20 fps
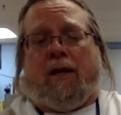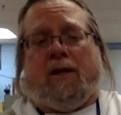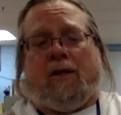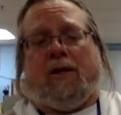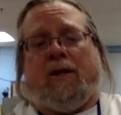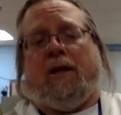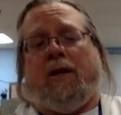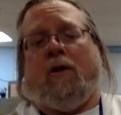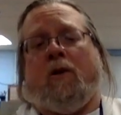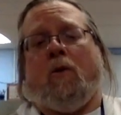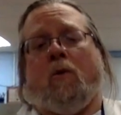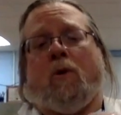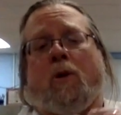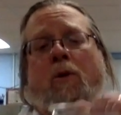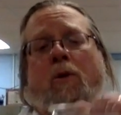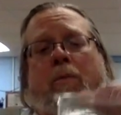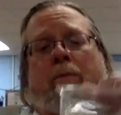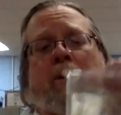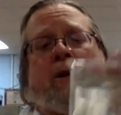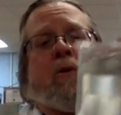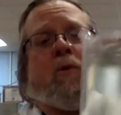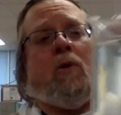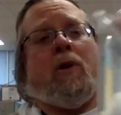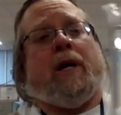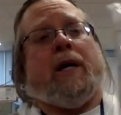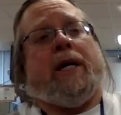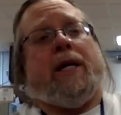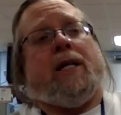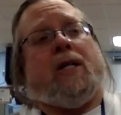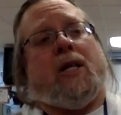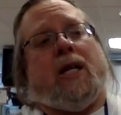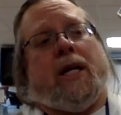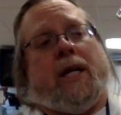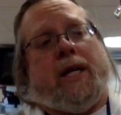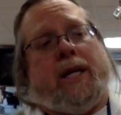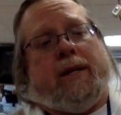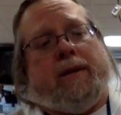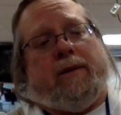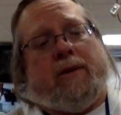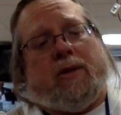So I know we're a bit of ways
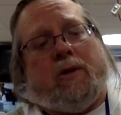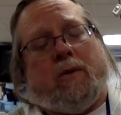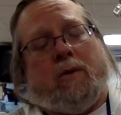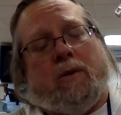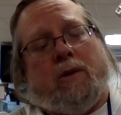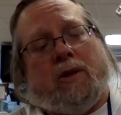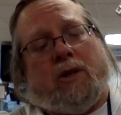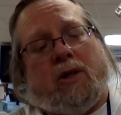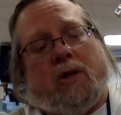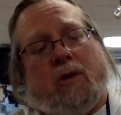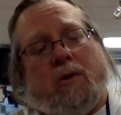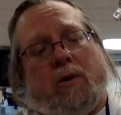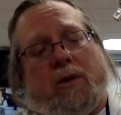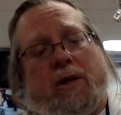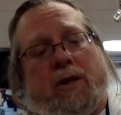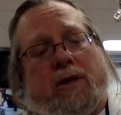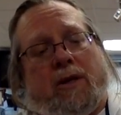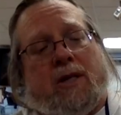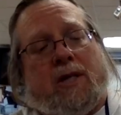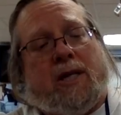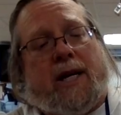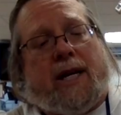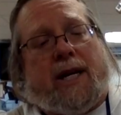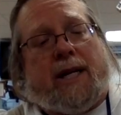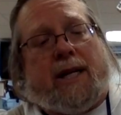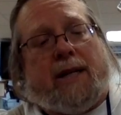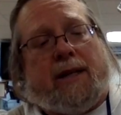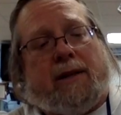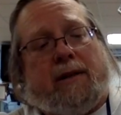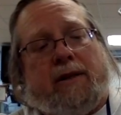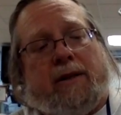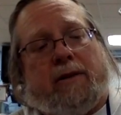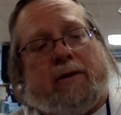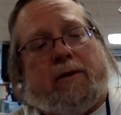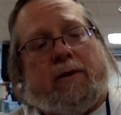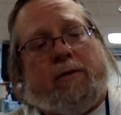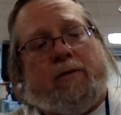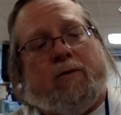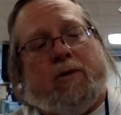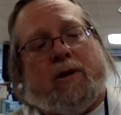yet. So let's go with this 2nd liter
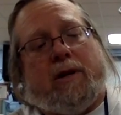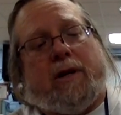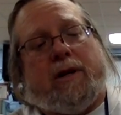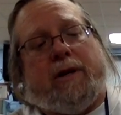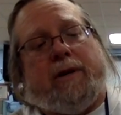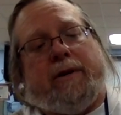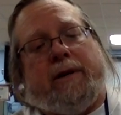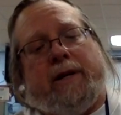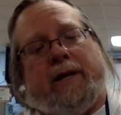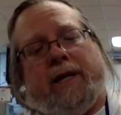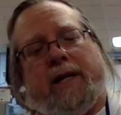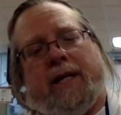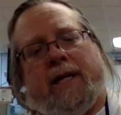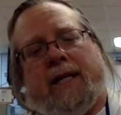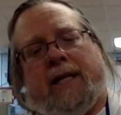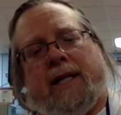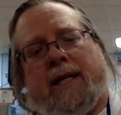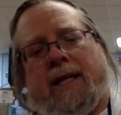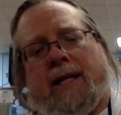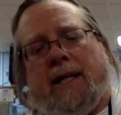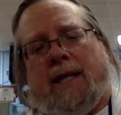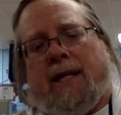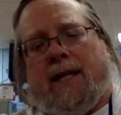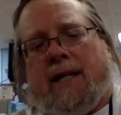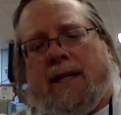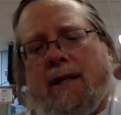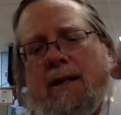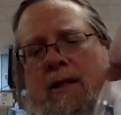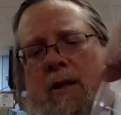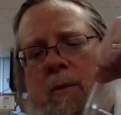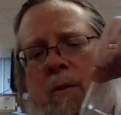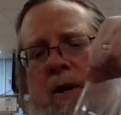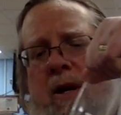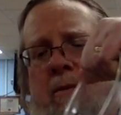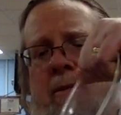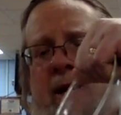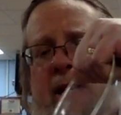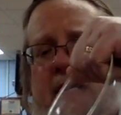of water. This is probably